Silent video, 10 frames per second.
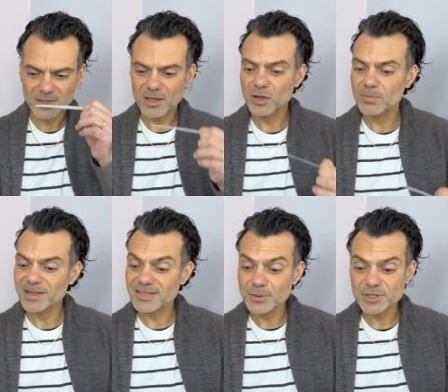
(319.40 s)
oh
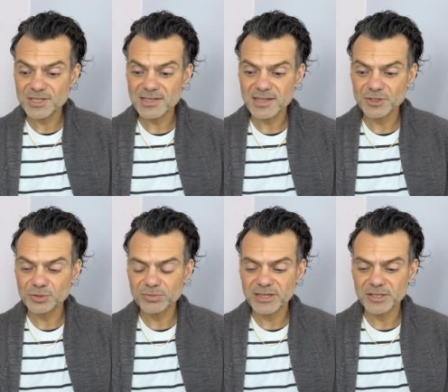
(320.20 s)
mateusz says i
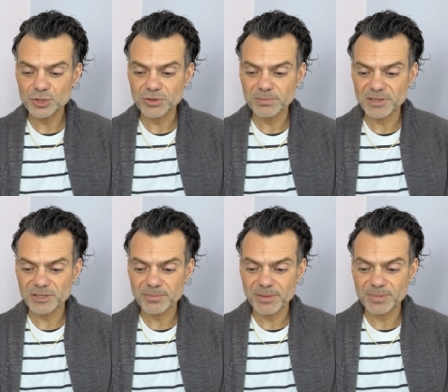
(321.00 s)
do really enjoy
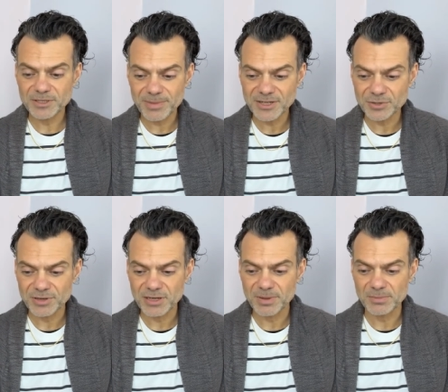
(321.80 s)
bitter bitter
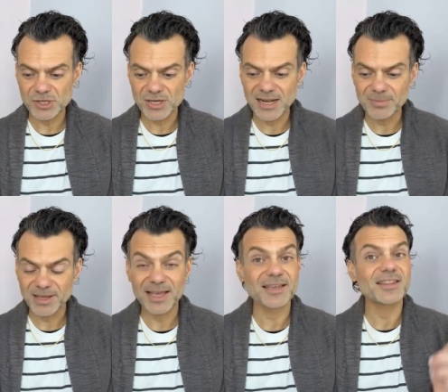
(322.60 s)
mandarin by michel
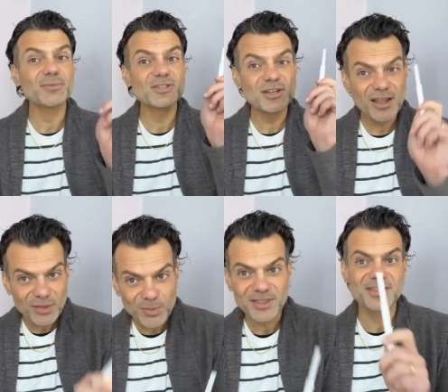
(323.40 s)
almairac that was
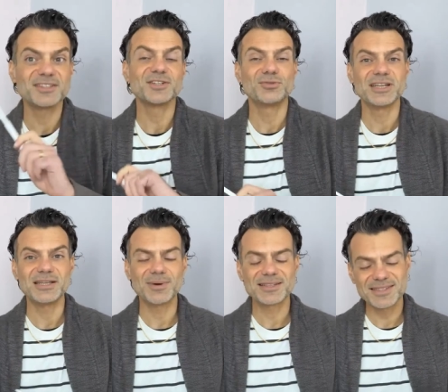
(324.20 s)
another one that did
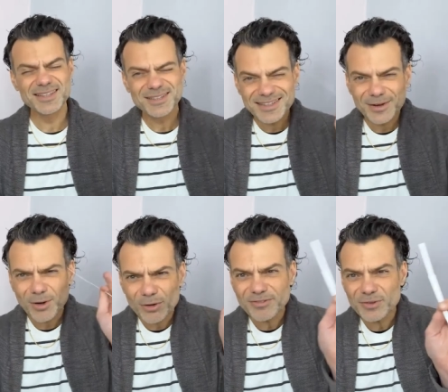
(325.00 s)
really well see the, there
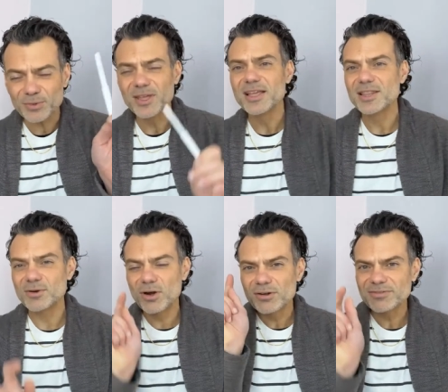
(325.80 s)
are a few
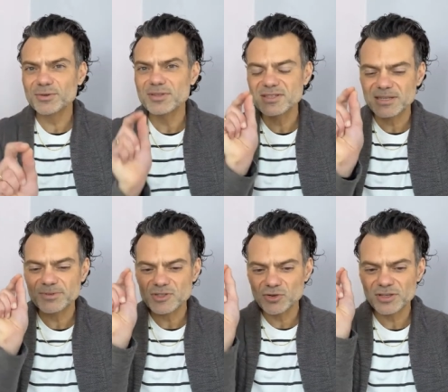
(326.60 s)
there are a few that seem
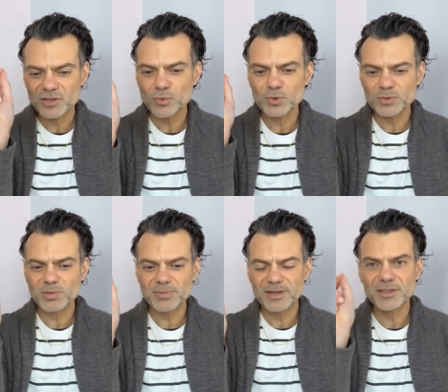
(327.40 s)
to strike a chord with
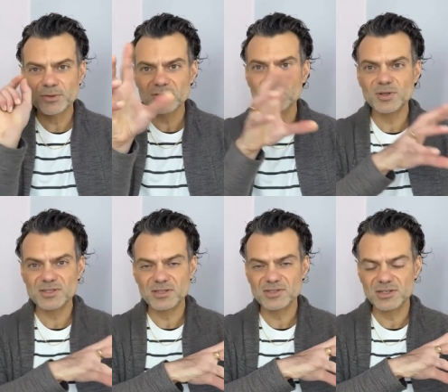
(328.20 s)
people and those are the
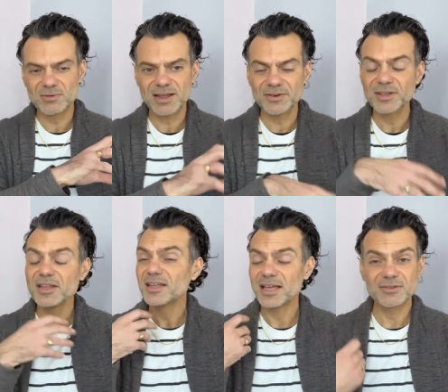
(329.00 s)
ones that stick around
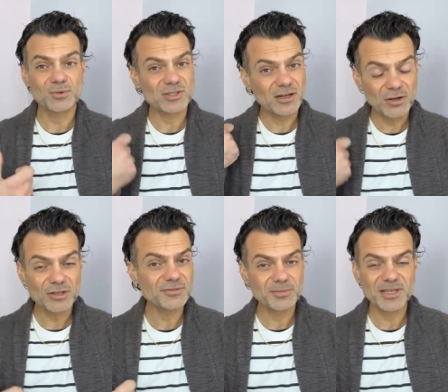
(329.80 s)
and of course a
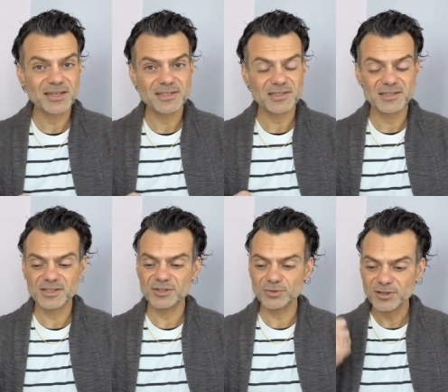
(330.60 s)
lot of them get
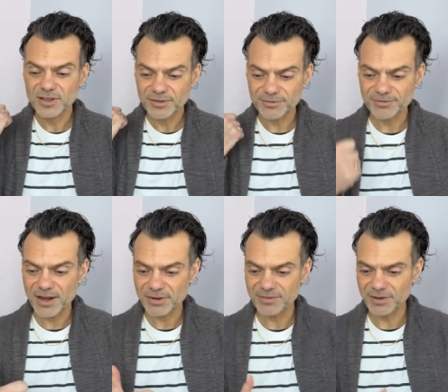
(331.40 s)
discontinued
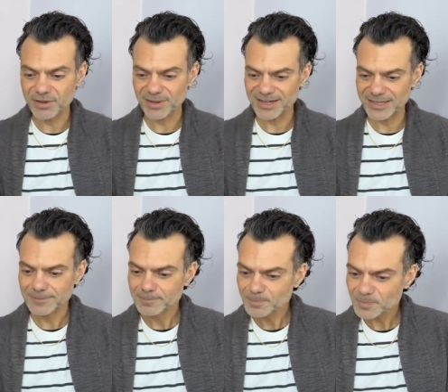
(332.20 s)
very very quickly
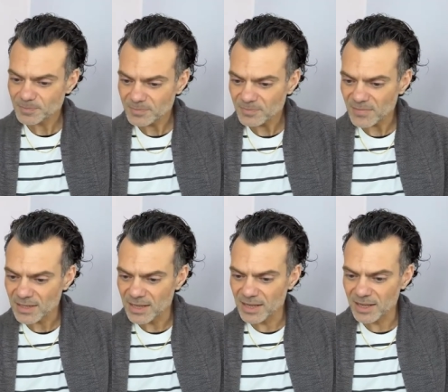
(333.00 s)

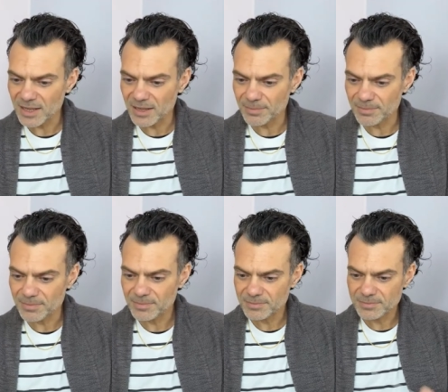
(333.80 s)
um,